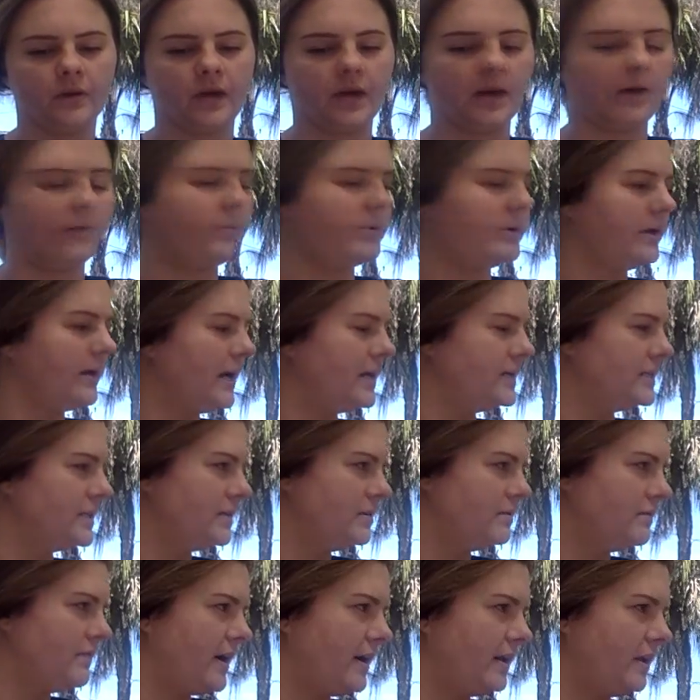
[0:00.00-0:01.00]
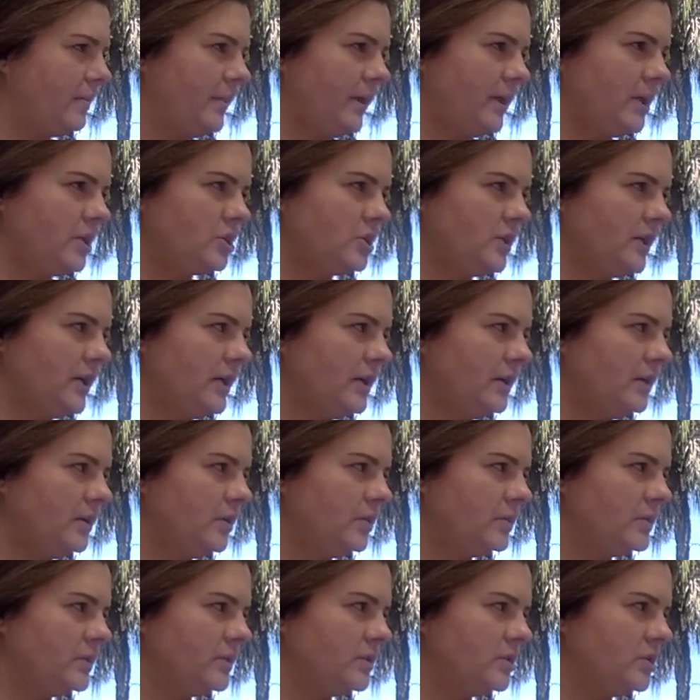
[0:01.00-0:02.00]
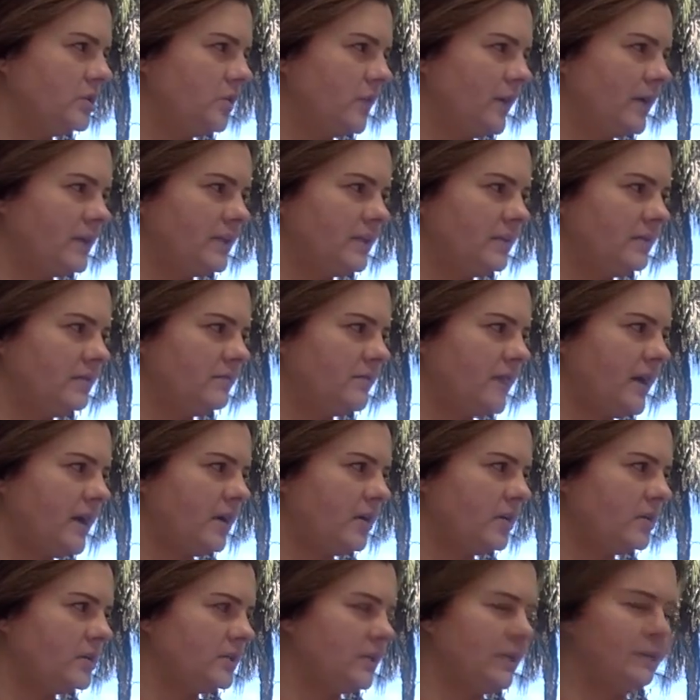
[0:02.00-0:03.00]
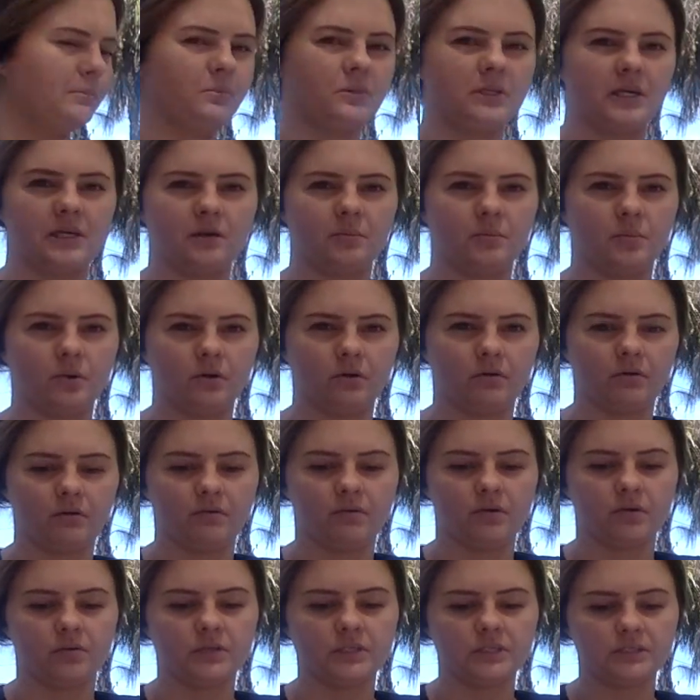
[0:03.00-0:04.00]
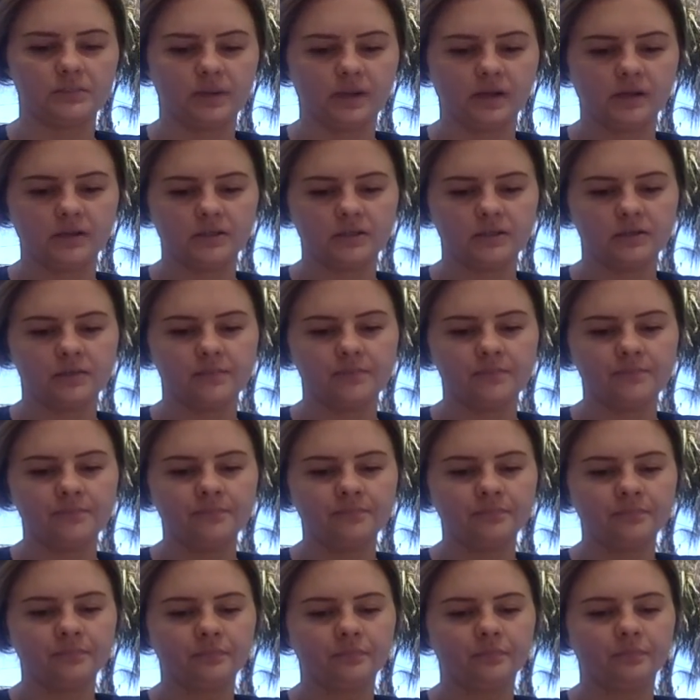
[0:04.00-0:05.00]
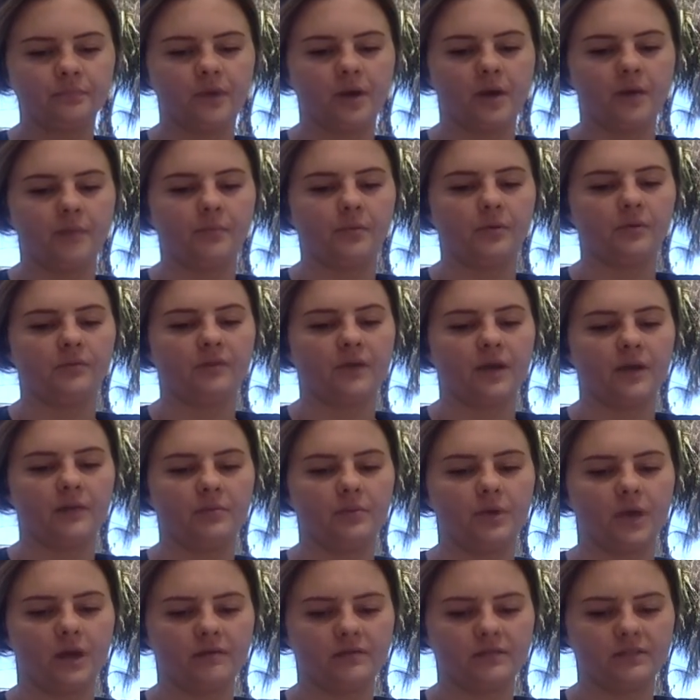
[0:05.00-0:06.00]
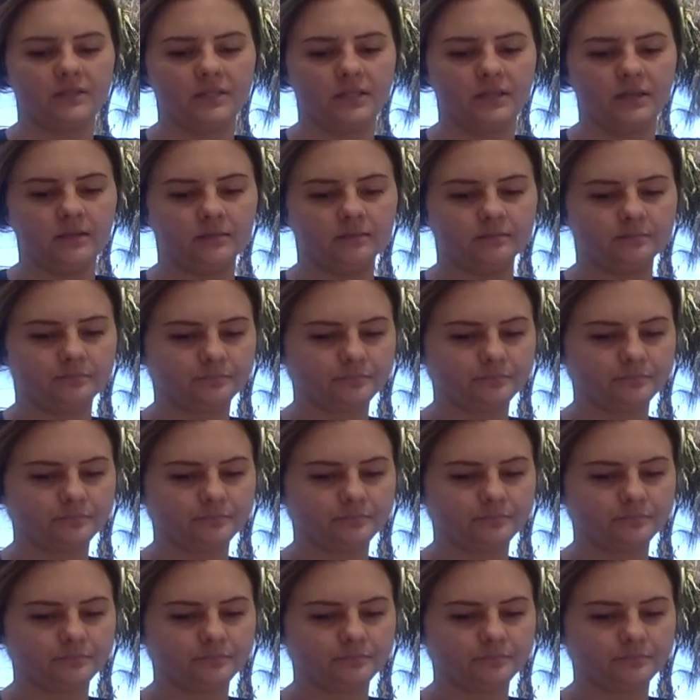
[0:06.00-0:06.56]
I would identify the patient using two identifiers, name, date of birth, and the wristband, provide privacy,